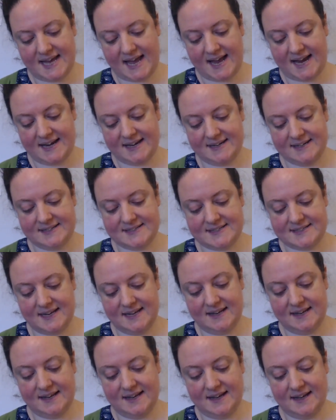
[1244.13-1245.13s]
And
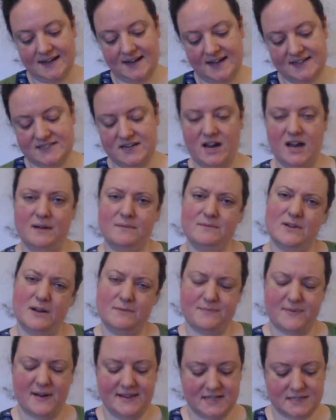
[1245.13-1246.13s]
I don't know, I
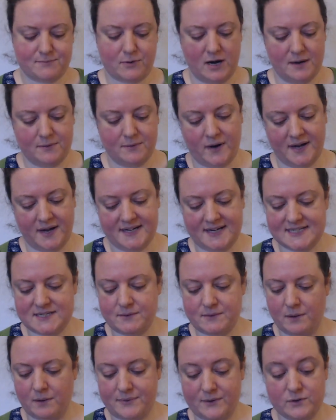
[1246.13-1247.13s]
think it's probably quite an easy
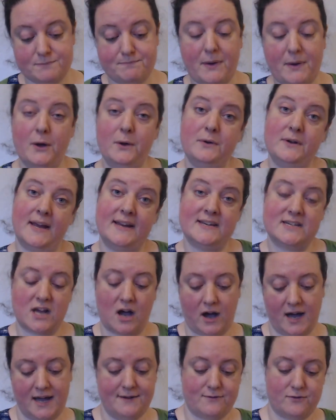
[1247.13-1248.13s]
one, but it was bone and
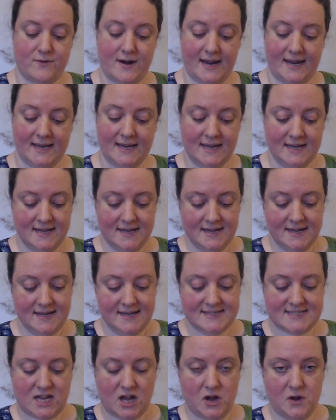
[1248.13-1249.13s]
ivory.
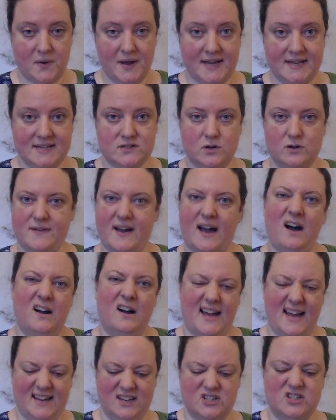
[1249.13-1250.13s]
So in sort
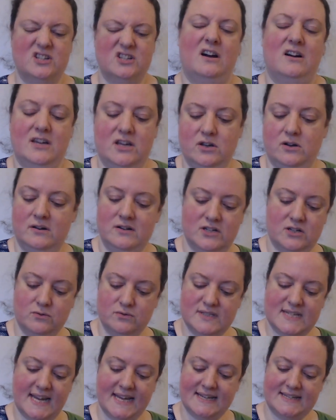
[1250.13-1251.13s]
of ancient archaeological
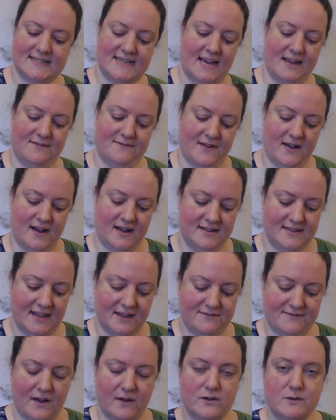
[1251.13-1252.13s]
digs, they
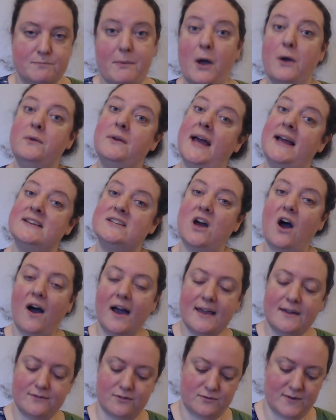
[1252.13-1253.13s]
found bone and
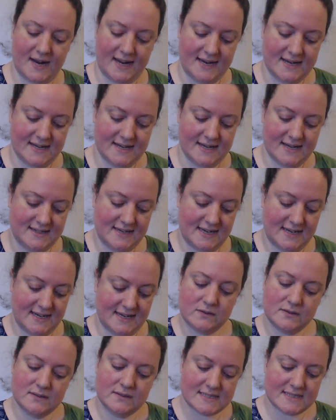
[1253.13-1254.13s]
ivory
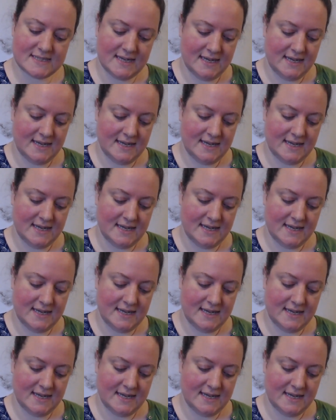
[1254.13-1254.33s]
needles.